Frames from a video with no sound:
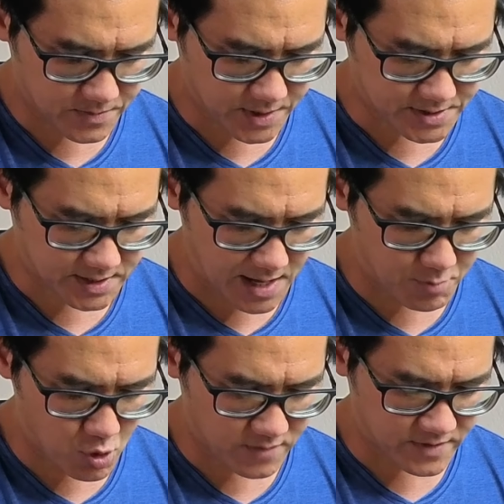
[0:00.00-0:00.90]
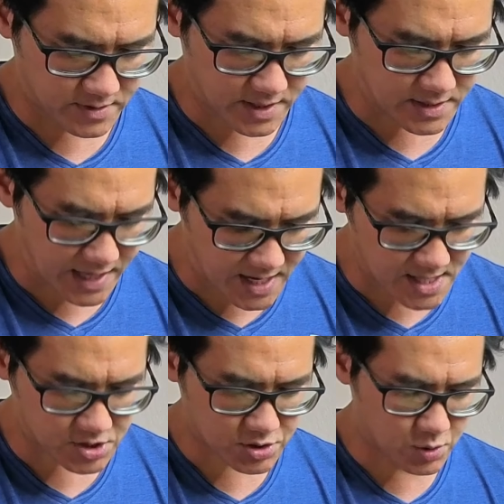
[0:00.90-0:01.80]
it's got more of an
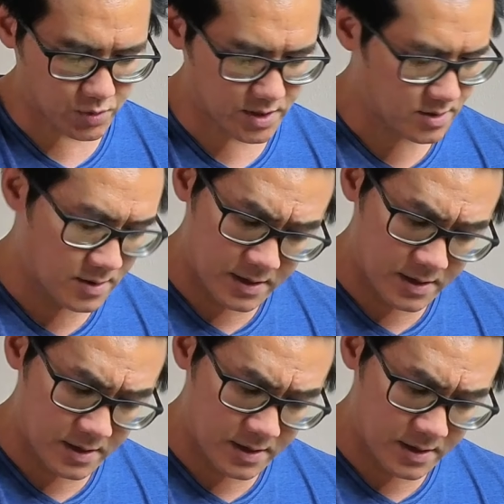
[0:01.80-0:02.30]
edge to it.